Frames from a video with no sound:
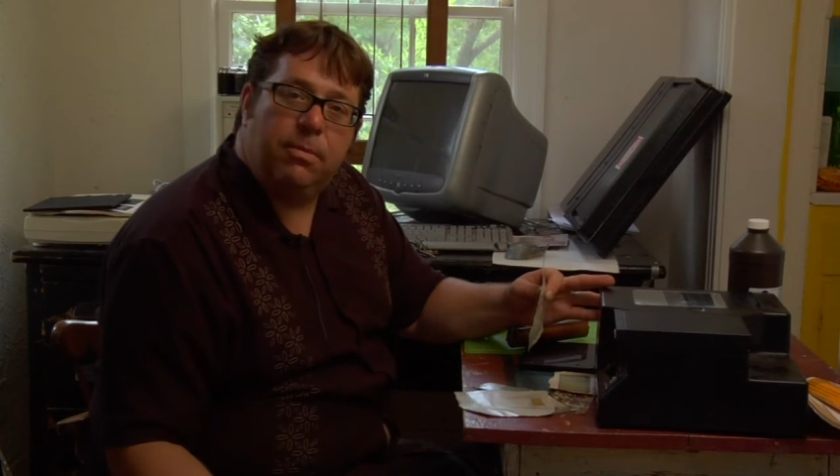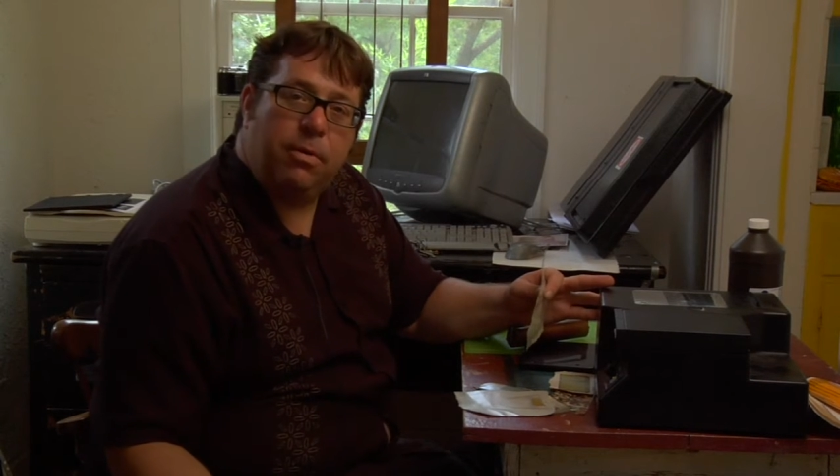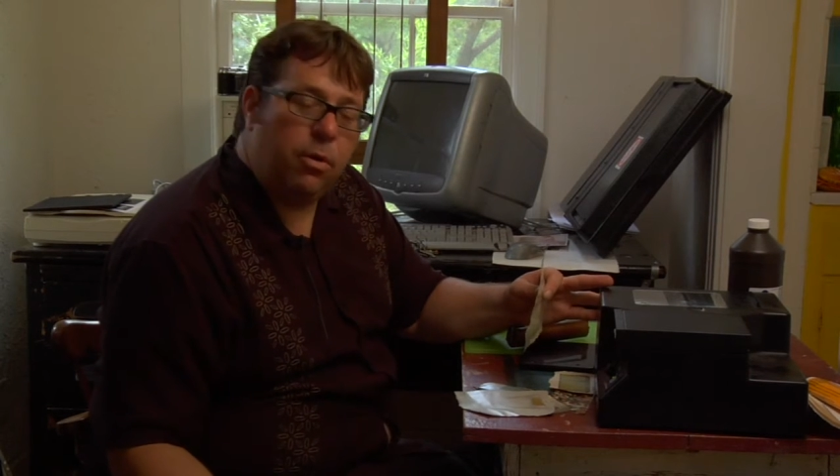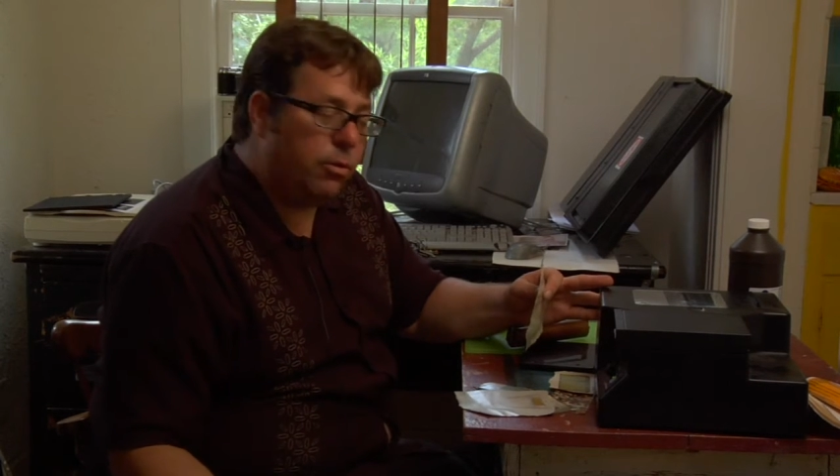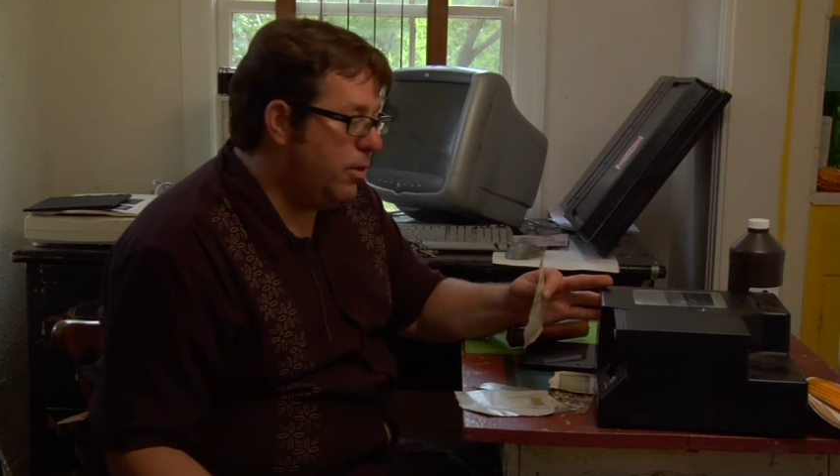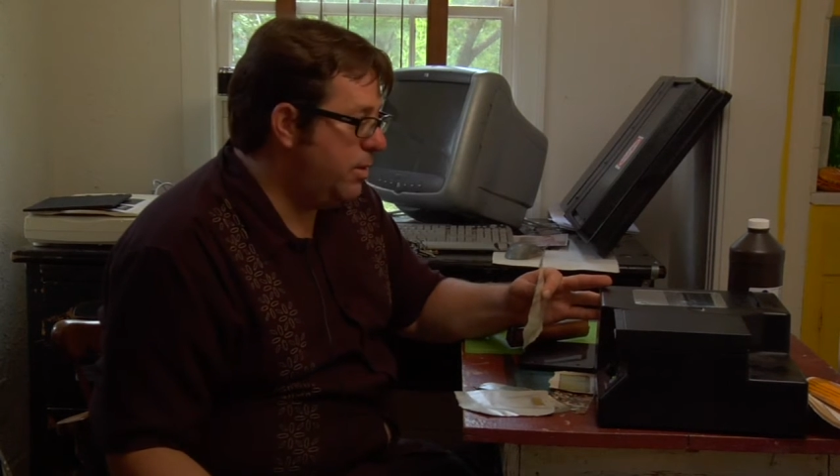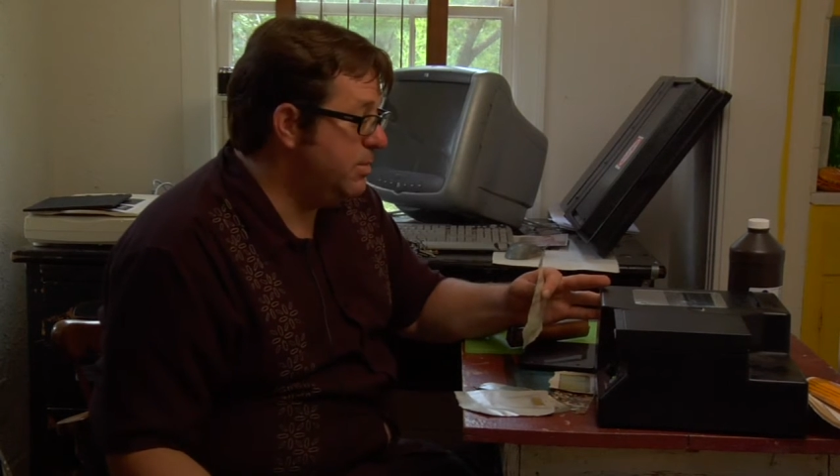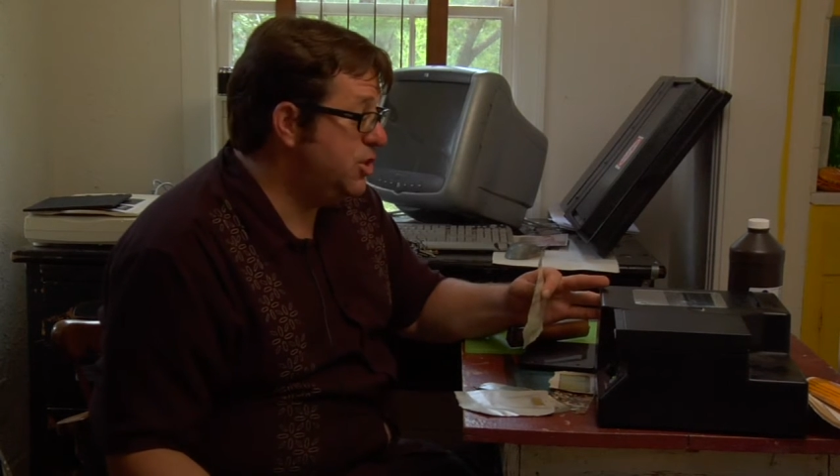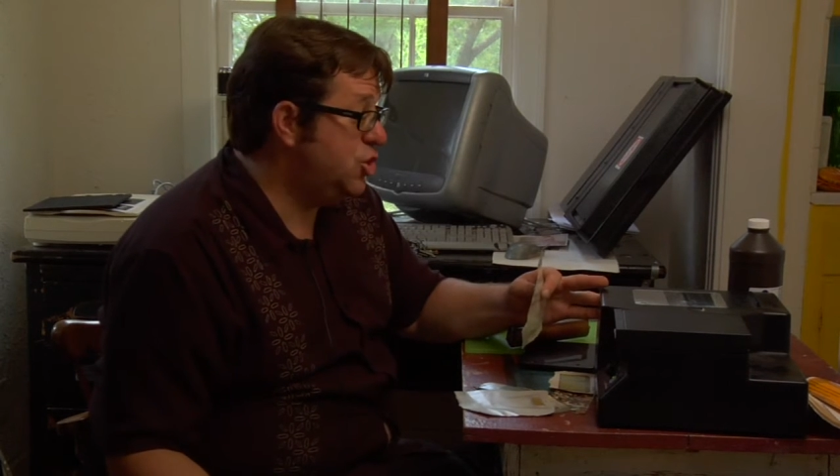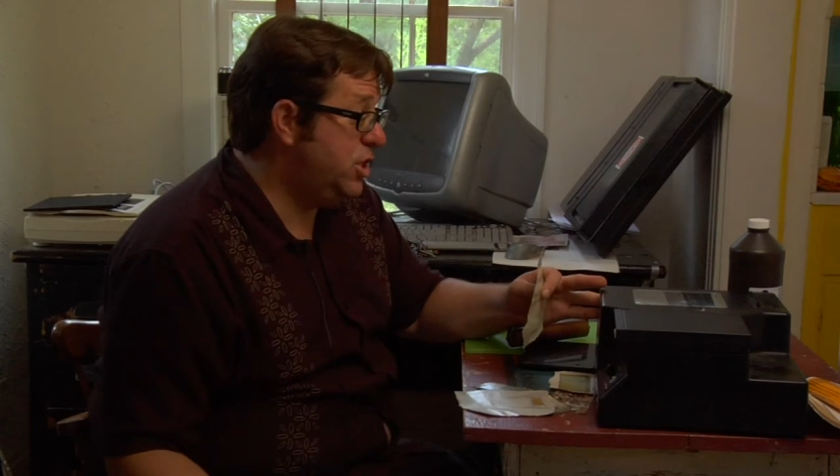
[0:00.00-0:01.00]
Polaroid
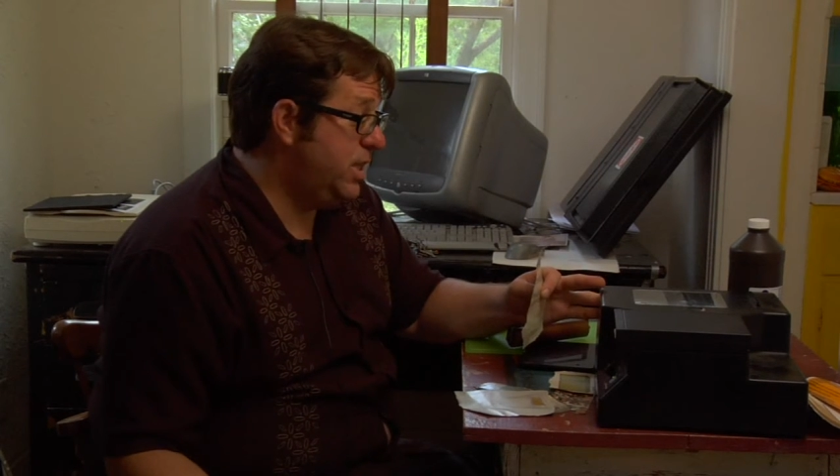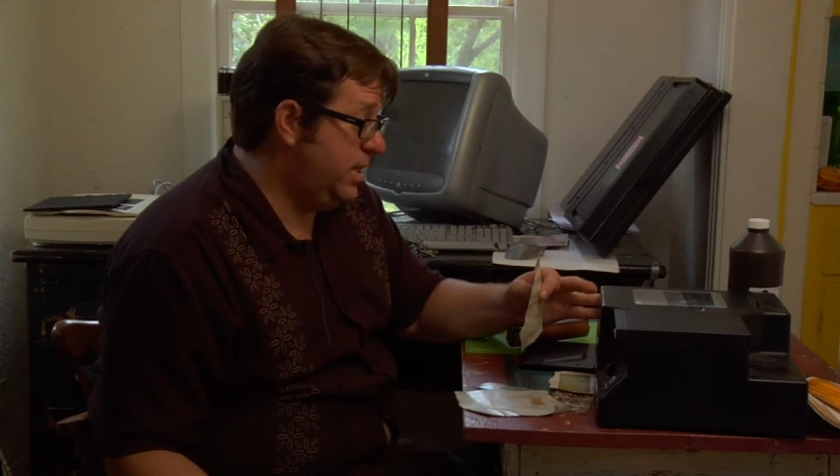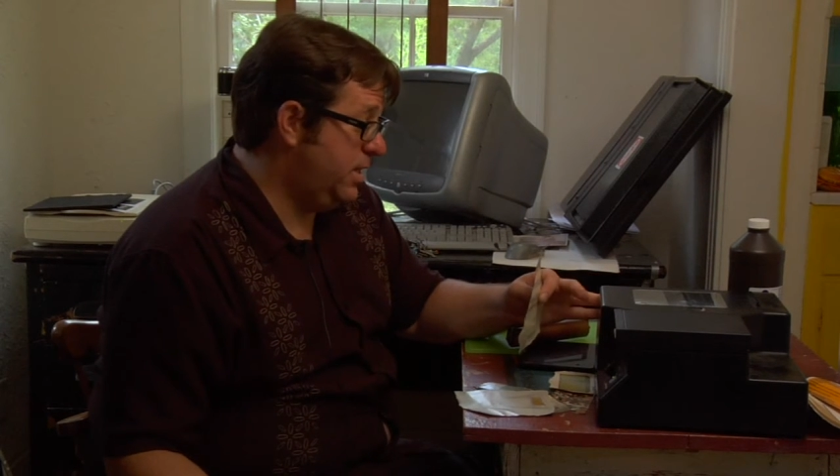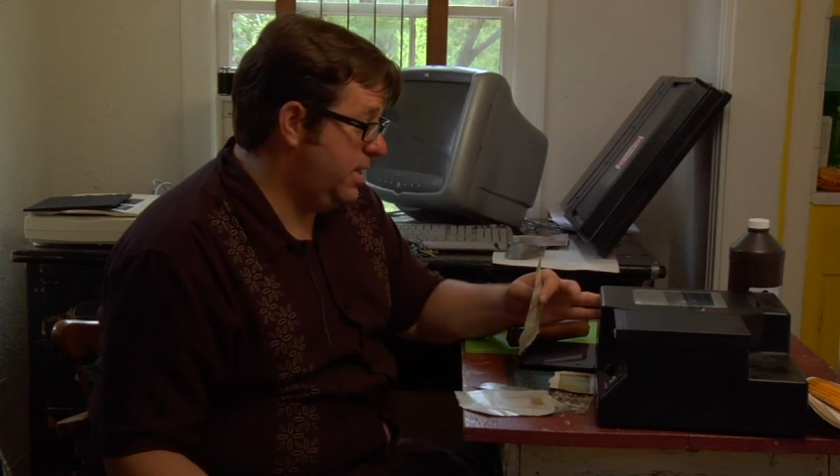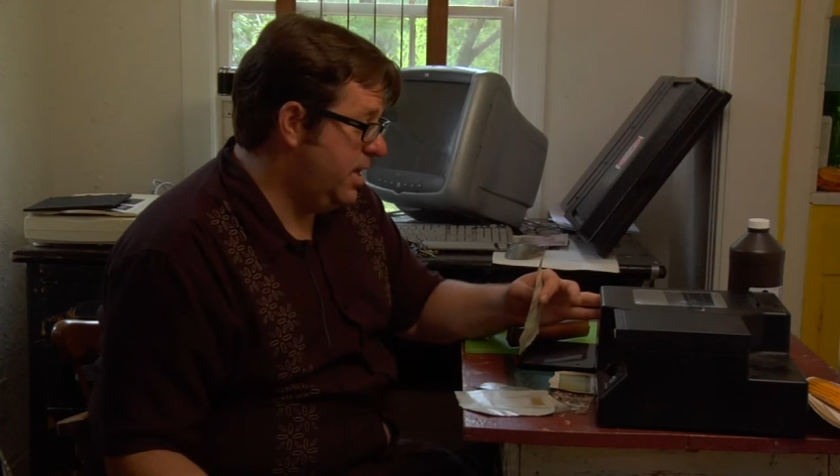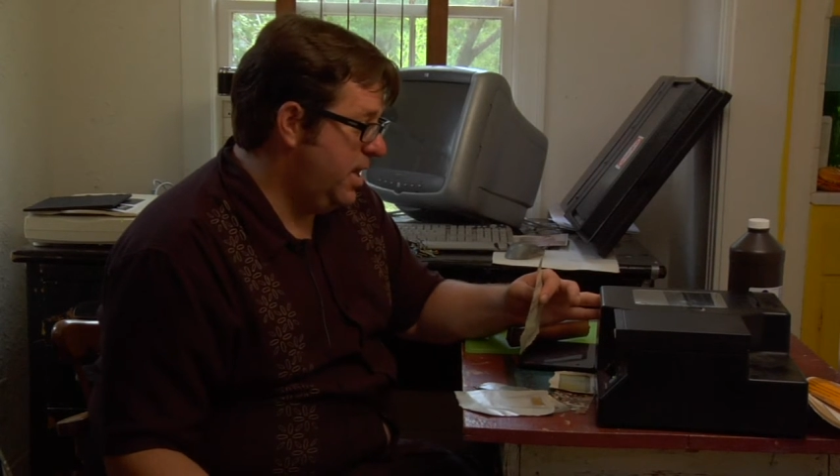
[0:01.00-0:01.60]
machine